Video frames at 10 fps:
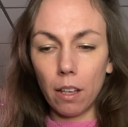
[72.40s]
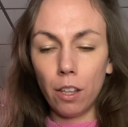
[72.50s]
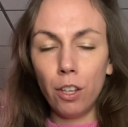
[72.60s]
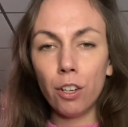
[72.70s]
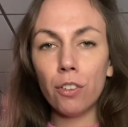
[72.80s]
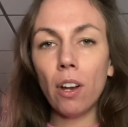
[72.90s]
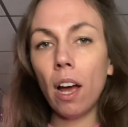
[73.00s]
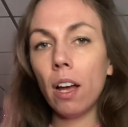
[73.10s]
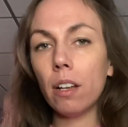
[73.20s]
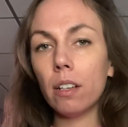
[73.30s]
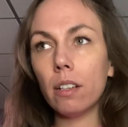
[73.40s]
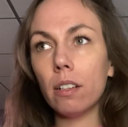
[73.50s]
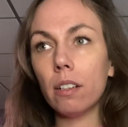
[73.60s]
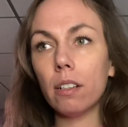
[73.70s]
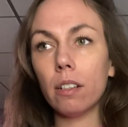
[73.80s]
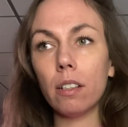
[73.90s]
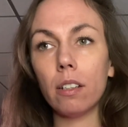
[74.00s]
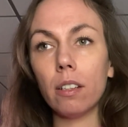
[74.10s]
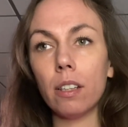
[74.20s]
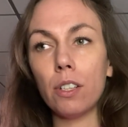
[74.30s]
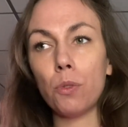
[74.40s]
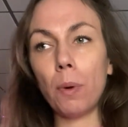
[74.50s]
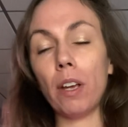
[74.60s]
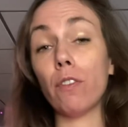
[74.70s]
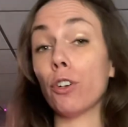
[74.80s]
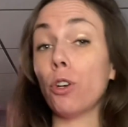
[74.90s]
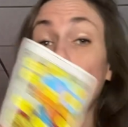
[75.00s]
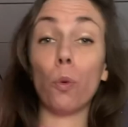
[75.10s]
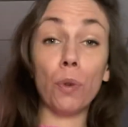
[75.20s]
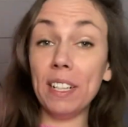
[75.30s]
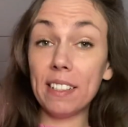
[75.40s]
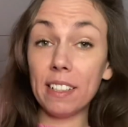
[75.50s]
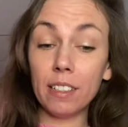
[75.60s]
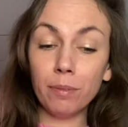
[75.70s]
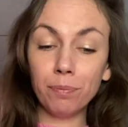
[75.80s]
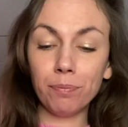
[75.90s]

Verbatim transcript: you're not this way for no reason.